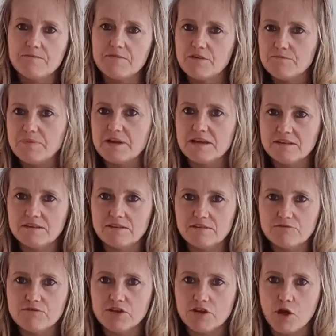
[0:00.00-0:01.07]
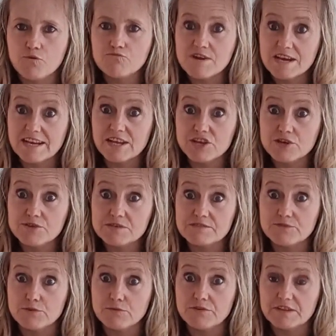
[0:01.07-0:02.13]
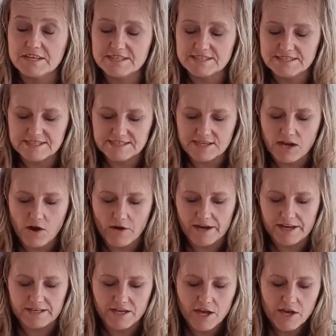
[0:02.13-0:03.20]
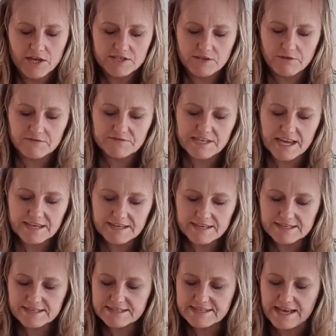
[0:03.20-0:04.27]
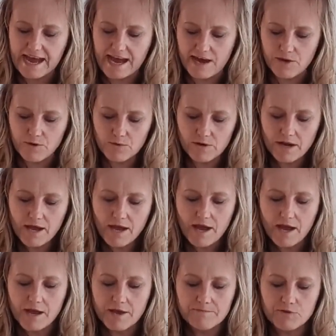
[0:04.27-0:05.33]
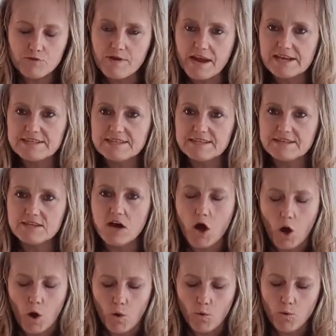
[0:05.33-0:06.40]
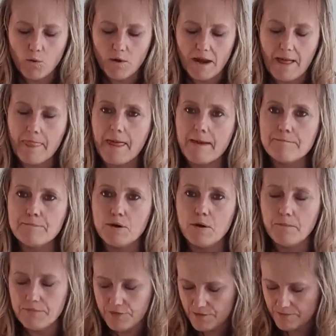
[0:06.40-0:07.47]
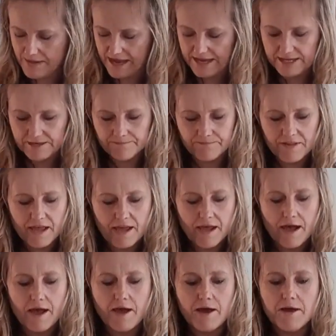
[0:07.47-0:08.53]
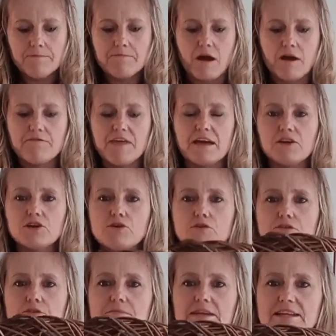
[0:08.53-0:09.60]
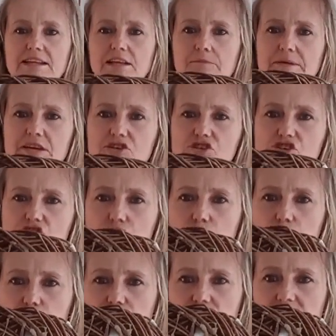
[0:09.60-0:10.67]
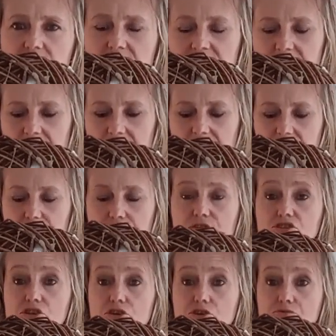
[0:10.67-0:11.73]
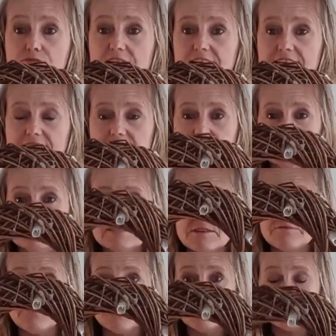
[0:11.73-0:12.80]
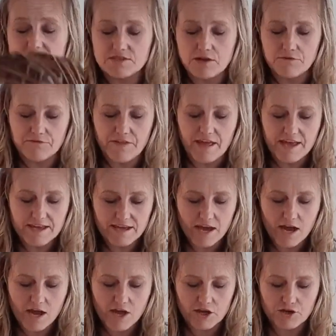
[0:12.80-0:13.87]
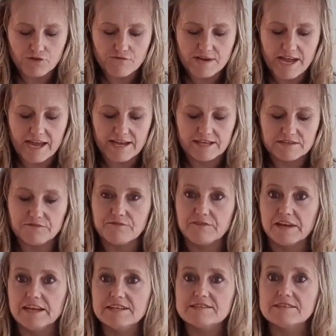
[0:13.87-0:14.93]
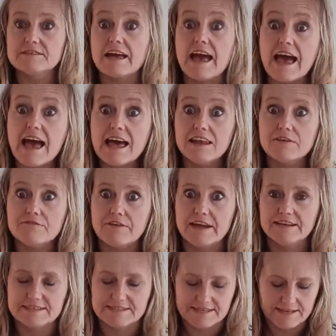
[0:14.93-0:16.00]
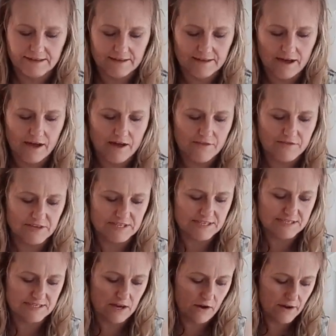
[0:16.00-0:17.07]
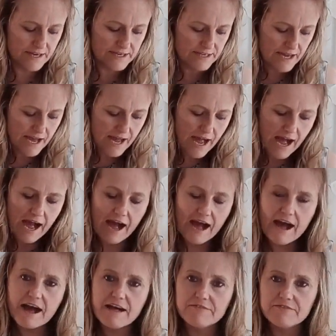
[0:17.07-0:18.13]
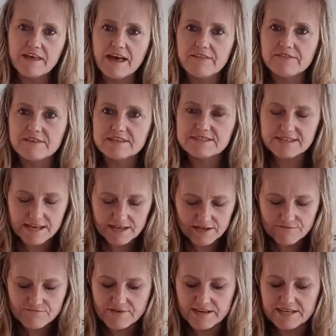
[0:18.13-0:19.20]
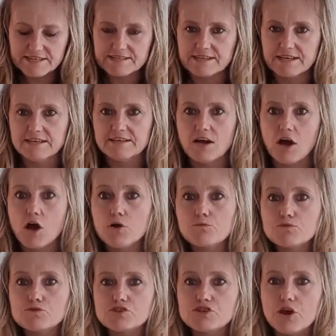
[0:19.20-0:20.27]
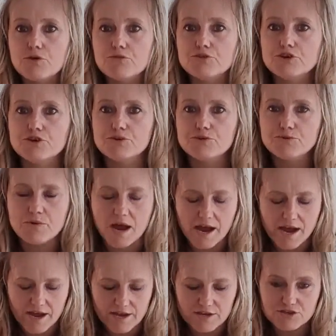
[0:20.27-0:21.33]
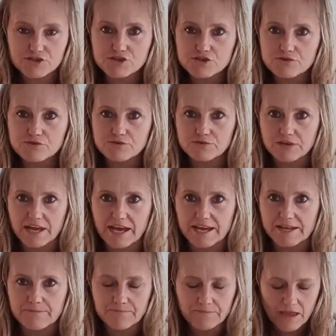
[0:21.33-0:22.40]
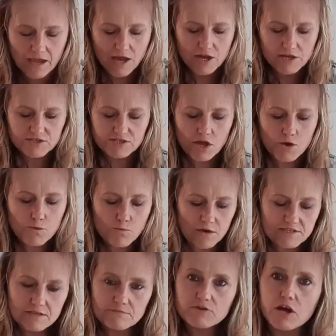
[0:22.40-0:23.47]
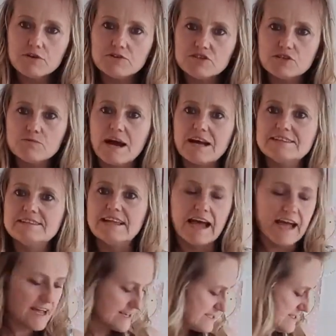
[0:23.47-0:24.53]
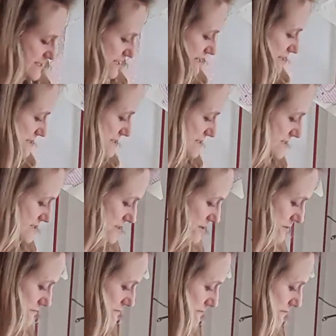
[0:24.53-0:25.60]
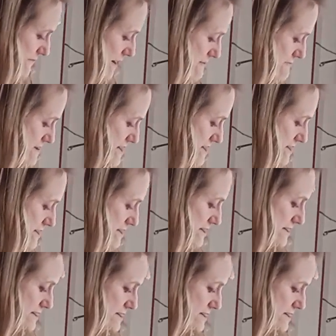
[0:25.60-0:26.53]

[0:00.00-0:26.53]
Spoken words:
they've been, you know, really useful for this design. So I've taken a dowel, created the hole and then popped them in. I've then cut them a little bit short underneath for two reasons. The first off, they create feet, so they're elevating the design, and then the second reason I will show you shortly. So what I'm going to add next is some very